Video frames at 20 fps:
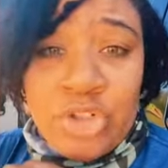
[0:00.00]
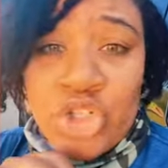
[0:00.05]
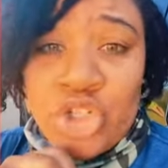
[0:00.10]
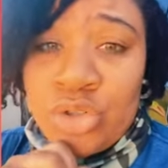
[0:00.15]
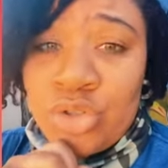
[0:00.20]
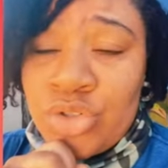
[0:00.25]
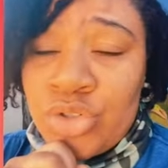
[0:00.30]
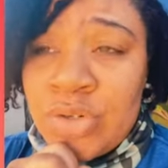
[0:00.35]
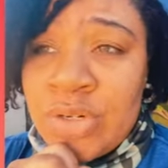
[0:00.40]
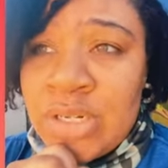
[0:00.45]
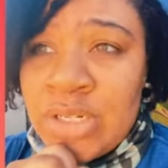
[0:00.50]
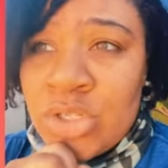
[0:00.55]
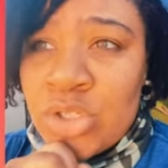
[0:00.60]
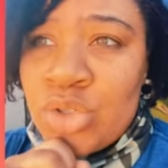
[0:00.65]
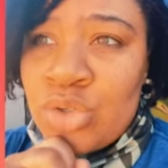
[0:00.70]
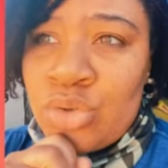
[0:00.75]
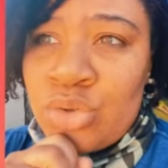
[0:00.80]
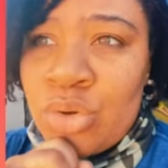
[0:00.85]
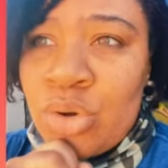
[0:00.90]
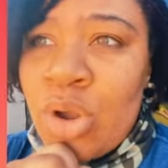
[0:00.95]
children in
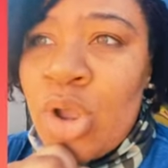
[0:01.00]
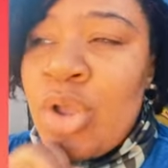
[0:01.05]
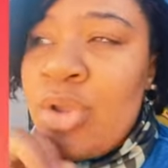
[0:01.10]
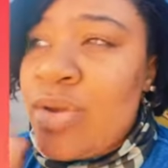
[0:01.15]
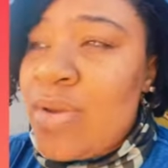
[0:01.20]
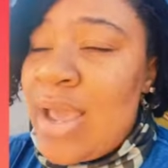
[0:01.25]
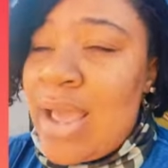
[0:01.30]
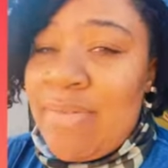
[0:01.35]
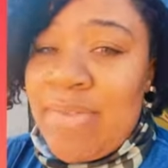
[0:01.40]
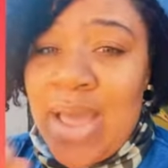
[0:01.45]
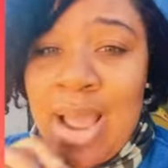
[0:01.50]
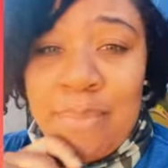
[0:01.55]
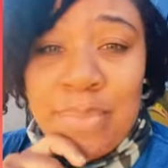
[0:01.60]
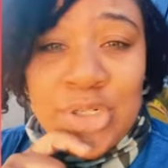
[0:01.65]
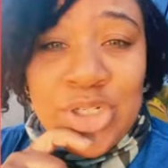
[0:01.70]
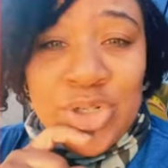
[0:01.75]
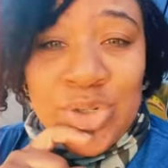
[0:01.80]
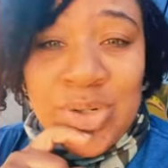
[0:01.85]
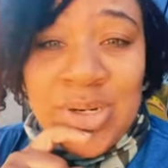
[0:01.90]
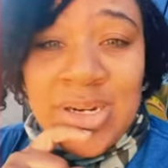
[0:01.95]
school, you have the
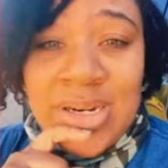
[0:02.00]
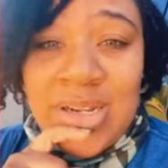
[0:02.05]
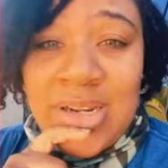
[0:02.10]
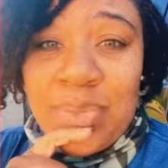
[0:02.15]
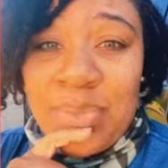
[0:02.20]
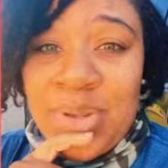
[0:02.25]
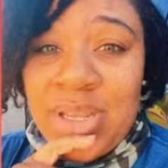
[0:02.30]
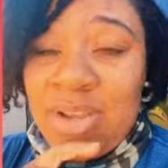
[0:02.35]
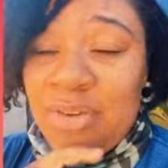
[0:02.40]
opportunity to be